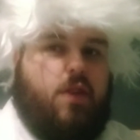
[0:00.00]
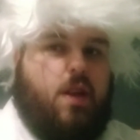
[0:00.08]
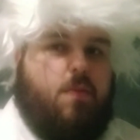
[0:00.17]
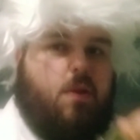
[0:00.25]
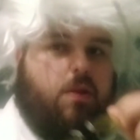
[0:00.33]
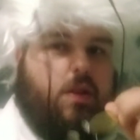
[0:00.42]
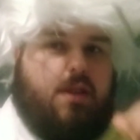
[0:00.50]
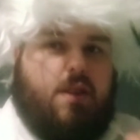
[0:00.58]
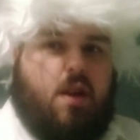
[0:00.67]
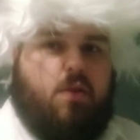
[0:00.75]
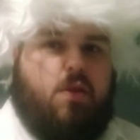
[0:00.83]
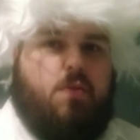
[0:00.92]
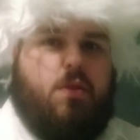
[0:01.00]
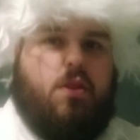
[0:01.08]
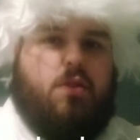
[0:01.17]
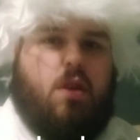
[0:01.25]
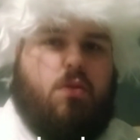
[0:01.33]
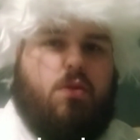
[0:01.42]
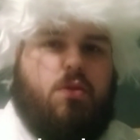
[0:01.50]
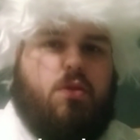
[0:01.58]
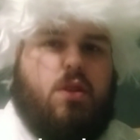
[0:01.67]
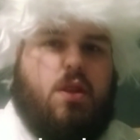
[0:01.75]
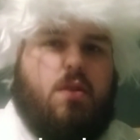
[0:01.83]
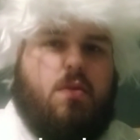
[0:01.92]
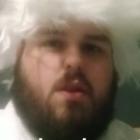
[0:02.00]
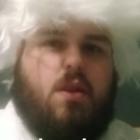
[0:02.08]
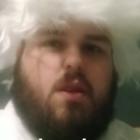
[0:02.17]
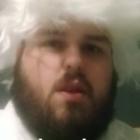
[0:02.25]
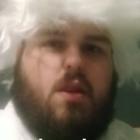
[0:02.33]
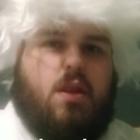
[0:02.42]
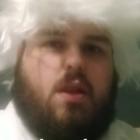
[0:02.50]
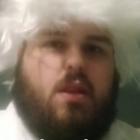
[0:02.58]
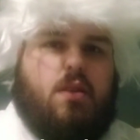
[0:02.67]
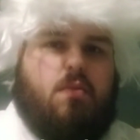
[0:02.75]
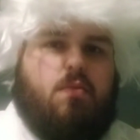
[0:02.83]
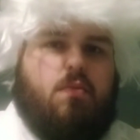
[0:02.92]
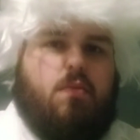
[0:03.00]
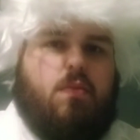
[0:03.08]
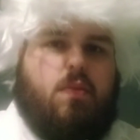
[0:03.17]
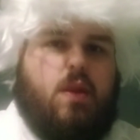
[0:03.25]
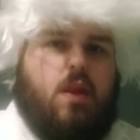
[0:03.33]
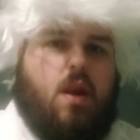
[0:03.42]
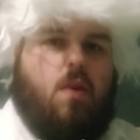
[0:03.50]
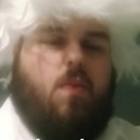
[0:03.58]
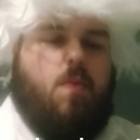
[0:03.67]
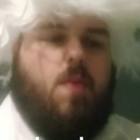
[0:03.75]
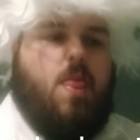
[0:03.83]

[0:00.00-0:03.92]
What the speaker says: and I'm not going to tell you because I'll use it as, you know...